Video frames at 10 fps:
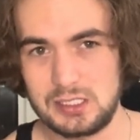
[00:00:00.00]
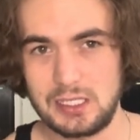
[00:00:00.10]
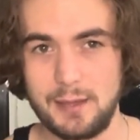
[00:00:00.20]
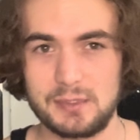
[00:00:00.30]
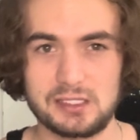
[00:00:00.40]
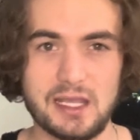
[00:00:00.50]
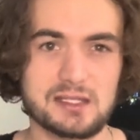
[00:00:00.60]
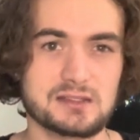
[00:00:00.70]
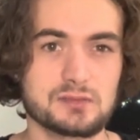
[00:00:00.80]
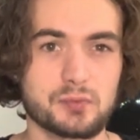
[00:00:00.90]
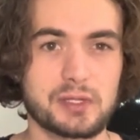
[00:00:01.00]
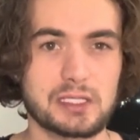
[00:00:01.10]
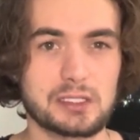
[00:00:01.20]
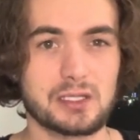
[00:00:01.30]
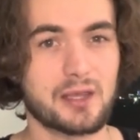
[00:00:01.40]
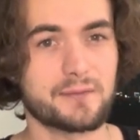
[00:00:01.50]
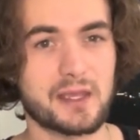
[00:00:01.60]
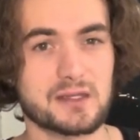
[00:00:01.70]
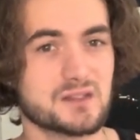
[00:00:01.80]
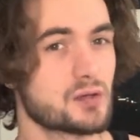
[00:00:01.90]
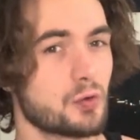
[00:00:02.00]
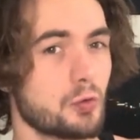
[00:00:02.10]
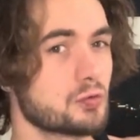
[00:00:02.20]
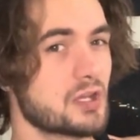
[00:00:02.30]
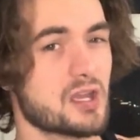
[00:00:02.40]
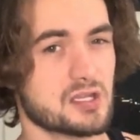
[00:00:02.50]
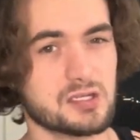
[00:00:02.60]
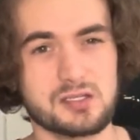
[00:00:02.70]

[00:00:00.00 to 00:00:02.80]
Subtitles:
I mean, that really affects your whole day.